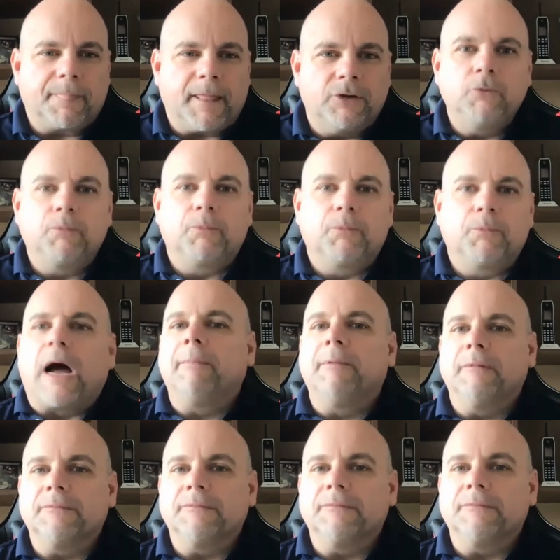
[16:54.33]
new
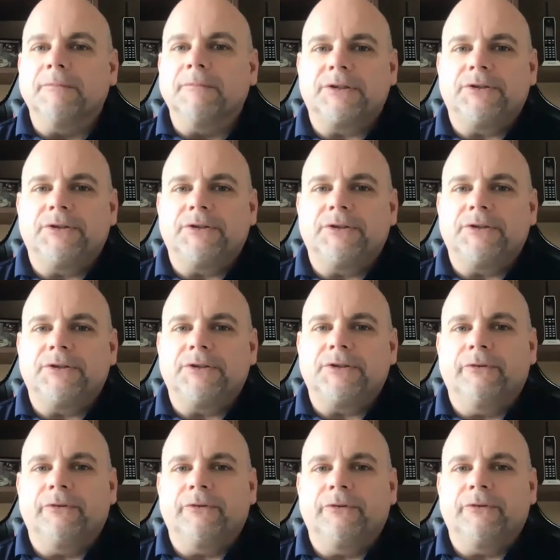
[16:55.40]
problems that
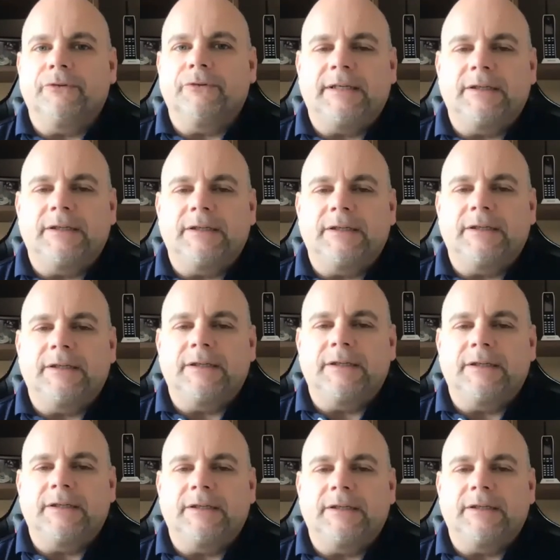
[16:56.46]
you've seen as
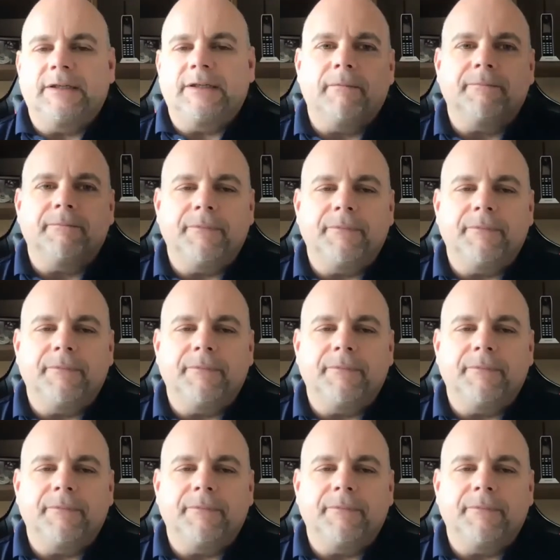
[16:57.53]
well?